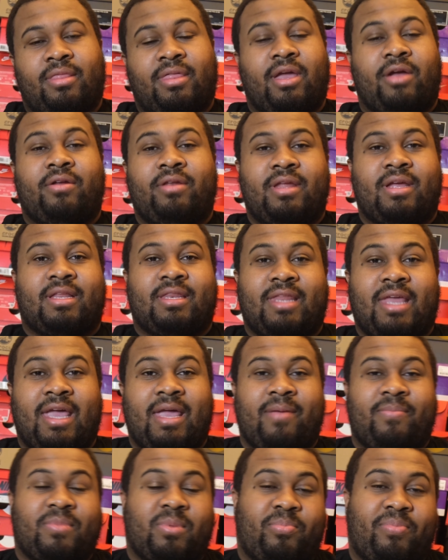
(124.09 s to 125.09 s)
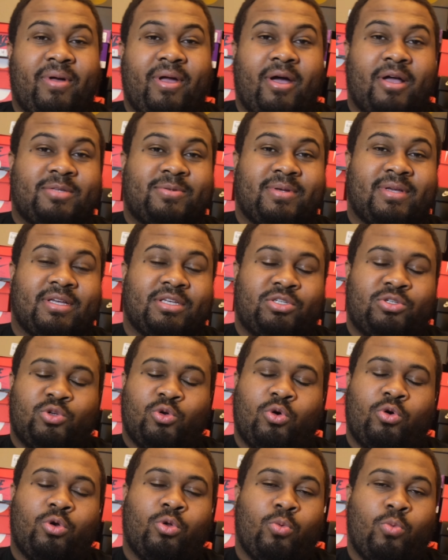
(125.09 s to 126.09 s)
They're nicknamed the Playoffs because
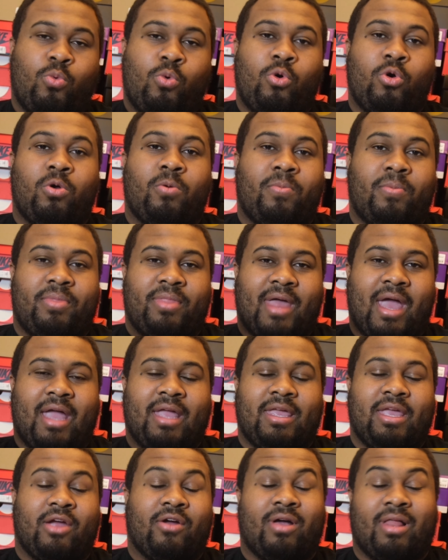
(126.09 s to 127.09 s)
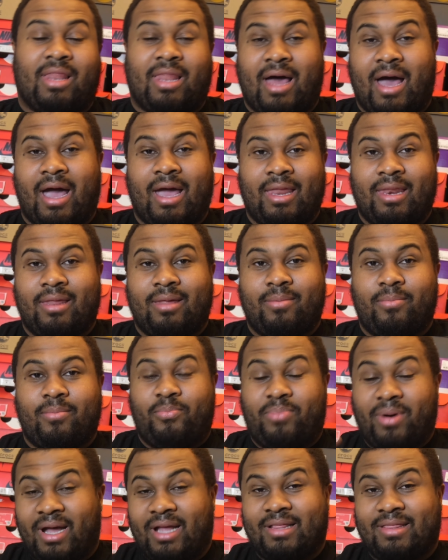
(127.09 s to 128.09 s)
Jordan wore them that year a lot.
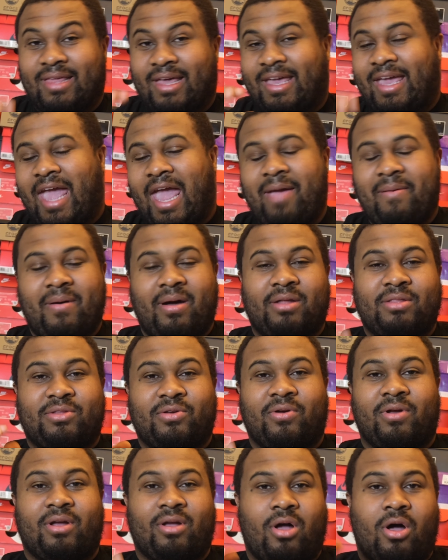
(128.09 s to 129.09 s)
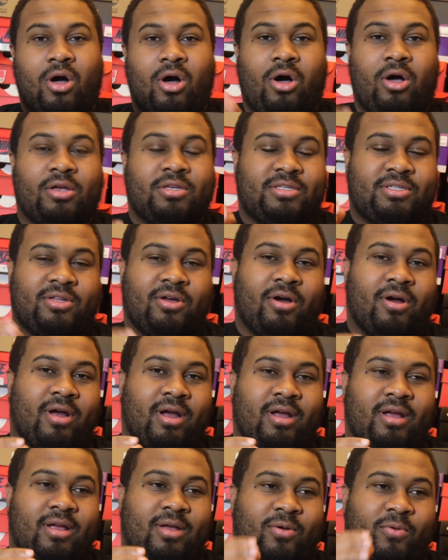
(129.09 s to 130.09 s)
But they came out during
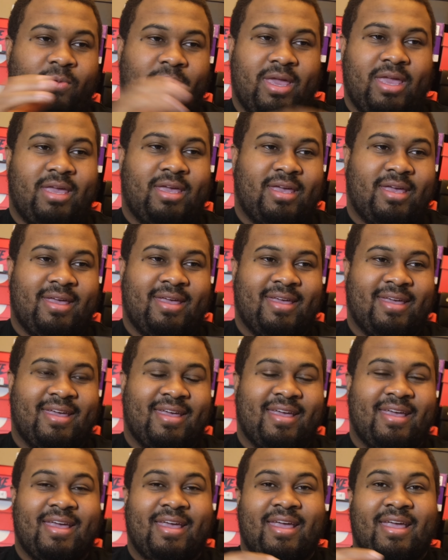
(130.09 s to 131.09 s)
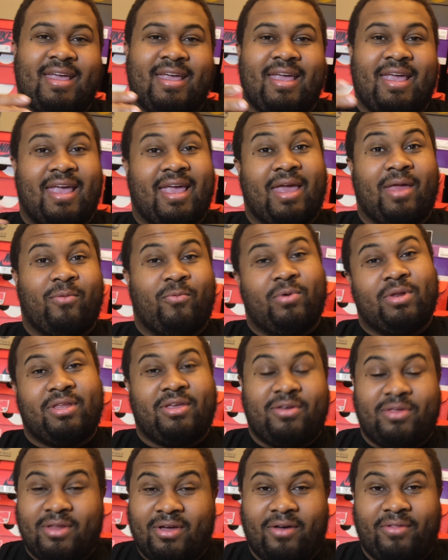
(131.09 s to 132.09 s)
All-Star Week. And what do
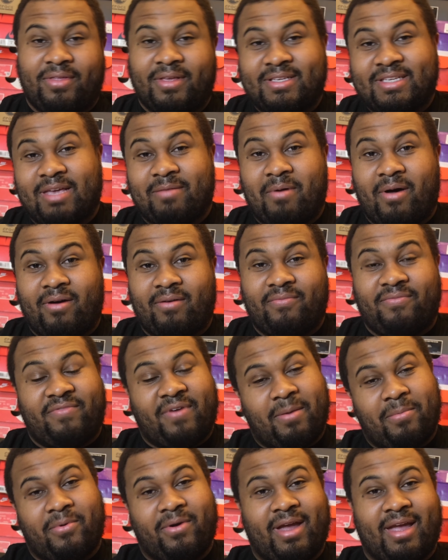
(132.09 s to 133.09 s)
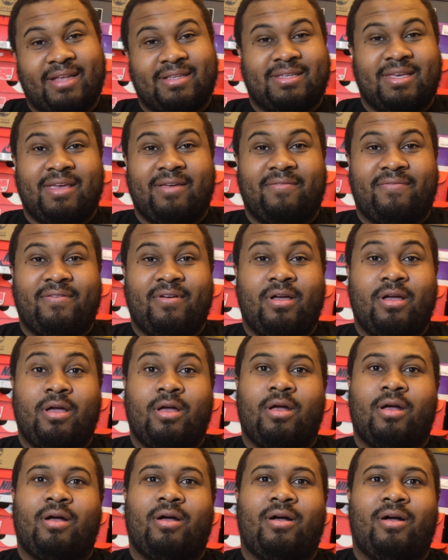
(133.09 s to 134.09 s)
you know? These came out February eighteenth,
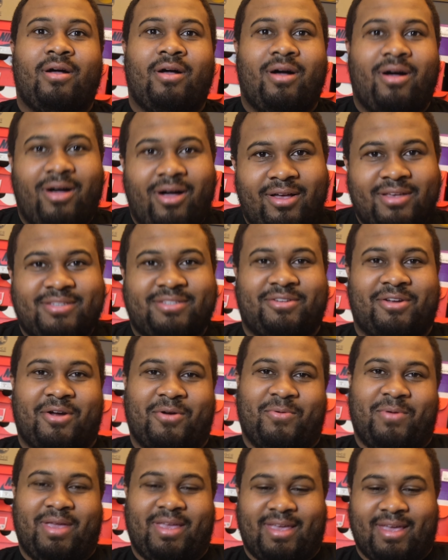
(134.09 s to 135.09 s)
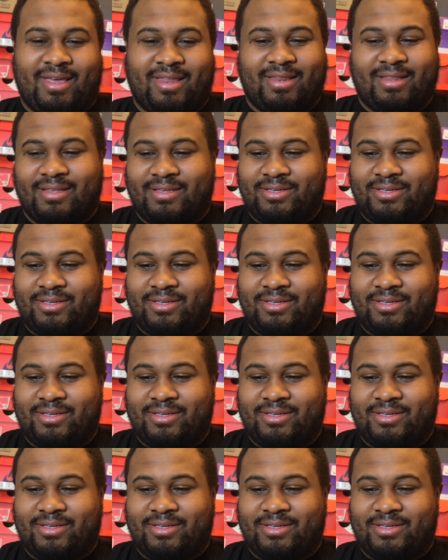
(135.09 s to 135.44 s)
All-Star Weekend.